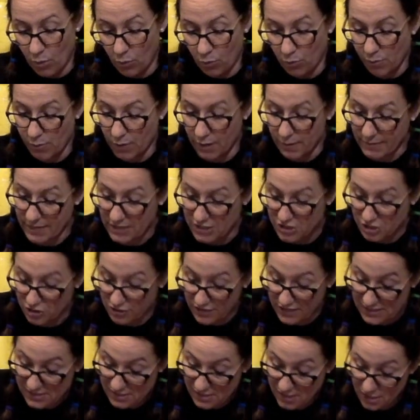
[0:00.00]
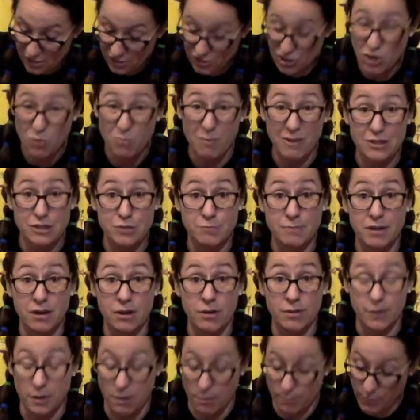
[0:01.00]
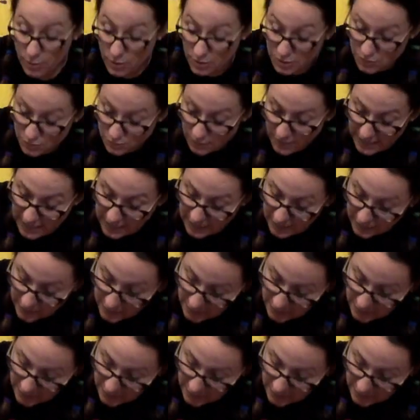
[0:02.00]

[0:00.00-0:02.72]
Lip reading: We want to make sure that it's not too much bigger than our books, right?